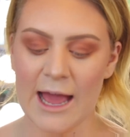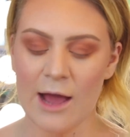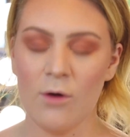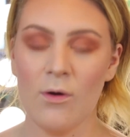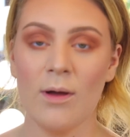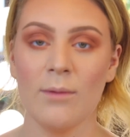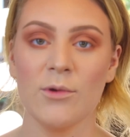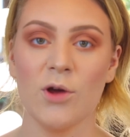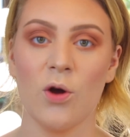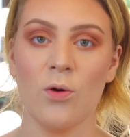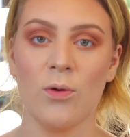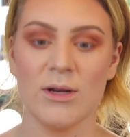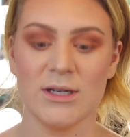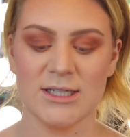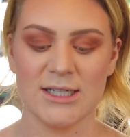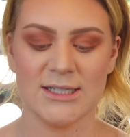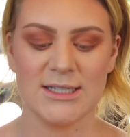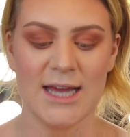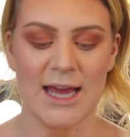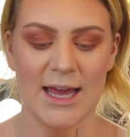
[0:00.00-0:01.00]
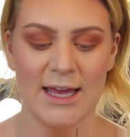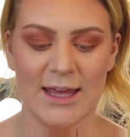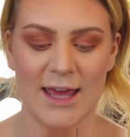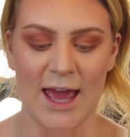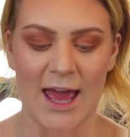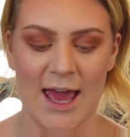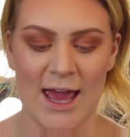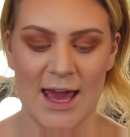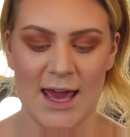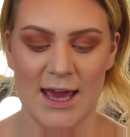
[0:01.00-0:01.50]
Now I'm going to take
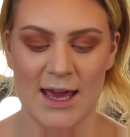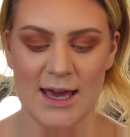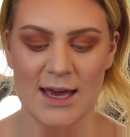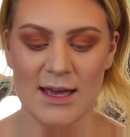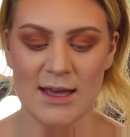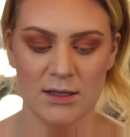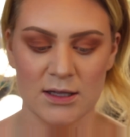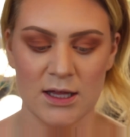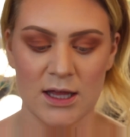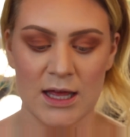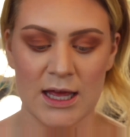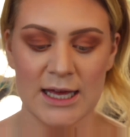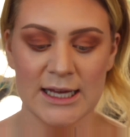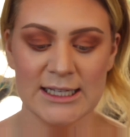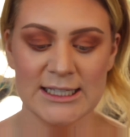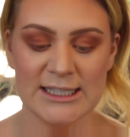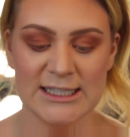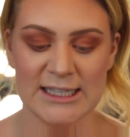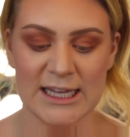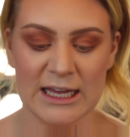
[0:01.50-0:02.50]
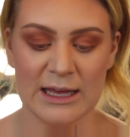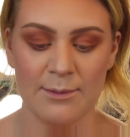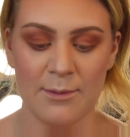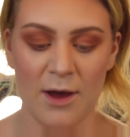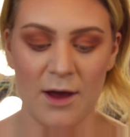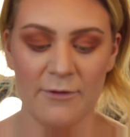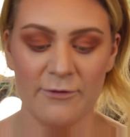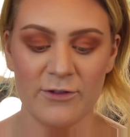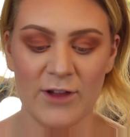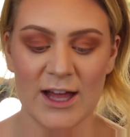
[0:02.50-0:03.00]
a
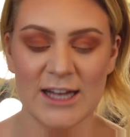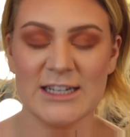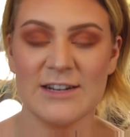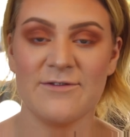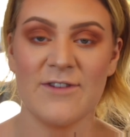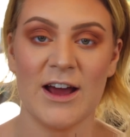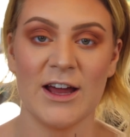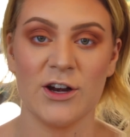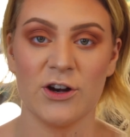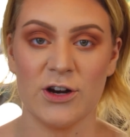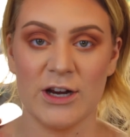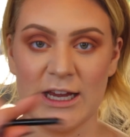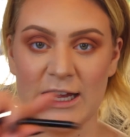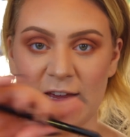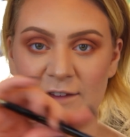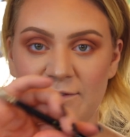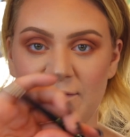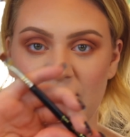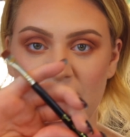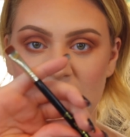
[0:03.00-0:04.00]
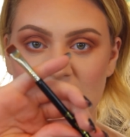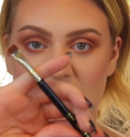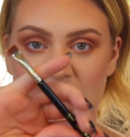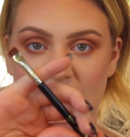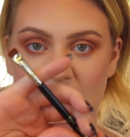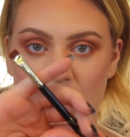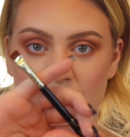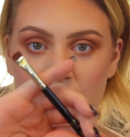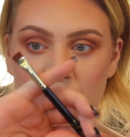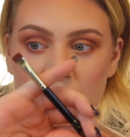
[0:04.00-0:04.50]
Sigma Flat Definer
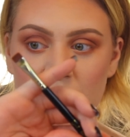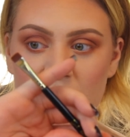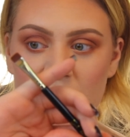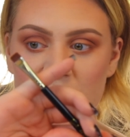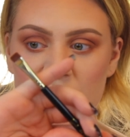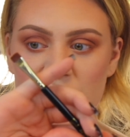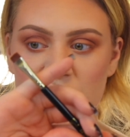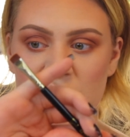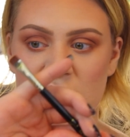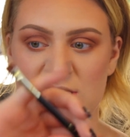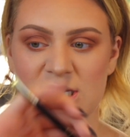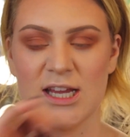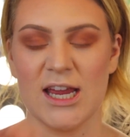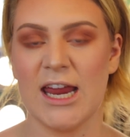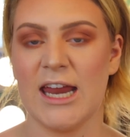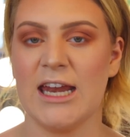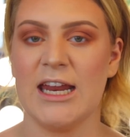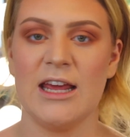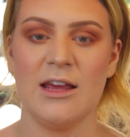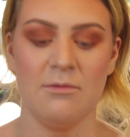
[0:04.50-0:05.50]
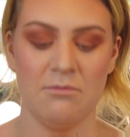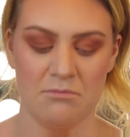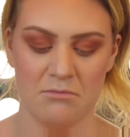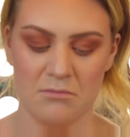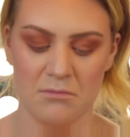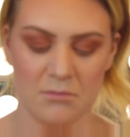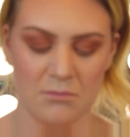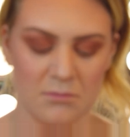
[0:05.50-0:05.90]
E15 brush, just any